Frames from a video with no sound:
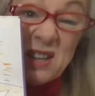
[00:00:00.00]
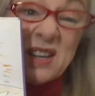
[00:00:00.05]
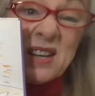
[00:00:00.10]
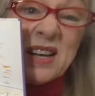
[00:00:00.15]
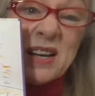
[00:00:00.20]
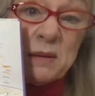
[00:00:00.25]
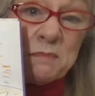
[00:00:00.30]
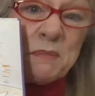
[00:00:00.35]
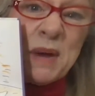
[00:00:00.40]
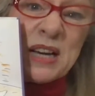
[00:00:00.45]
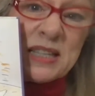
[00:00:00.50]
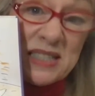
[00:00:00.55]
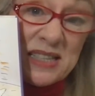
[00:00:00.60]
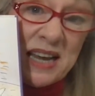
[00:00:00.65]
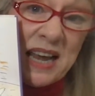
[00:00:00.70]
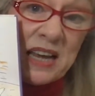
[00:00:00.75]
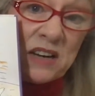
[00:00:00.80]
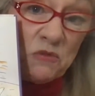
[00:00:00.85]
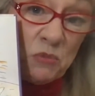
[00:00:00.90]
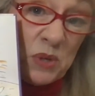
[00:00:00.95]
in my
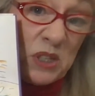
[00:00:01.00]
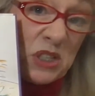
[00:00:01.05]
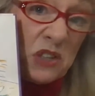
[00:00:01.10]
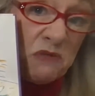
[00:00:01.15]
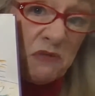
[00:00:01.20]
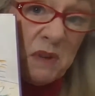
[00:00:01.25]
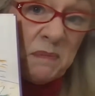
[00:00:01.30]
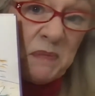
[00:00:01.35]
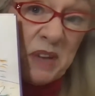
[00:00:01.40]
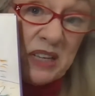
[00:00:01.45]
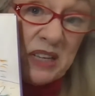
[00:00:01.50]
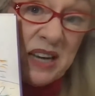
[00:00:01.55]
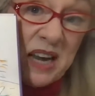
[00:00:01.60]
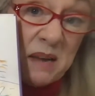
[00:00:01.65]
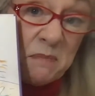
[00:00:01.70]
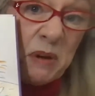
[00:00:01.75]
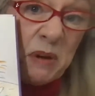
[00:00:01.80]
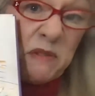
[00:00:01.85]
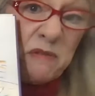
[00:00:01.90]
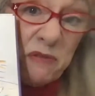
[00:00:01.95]
sandwich from the day
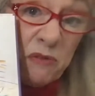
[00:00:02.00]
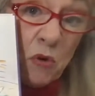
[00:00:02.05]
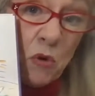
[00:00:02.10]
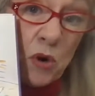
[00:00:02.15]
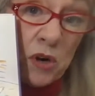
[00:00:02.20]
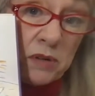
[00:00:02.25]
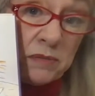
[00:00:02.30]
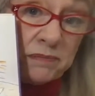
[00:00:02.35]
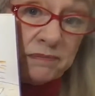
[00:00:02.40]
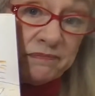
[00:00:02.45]
before.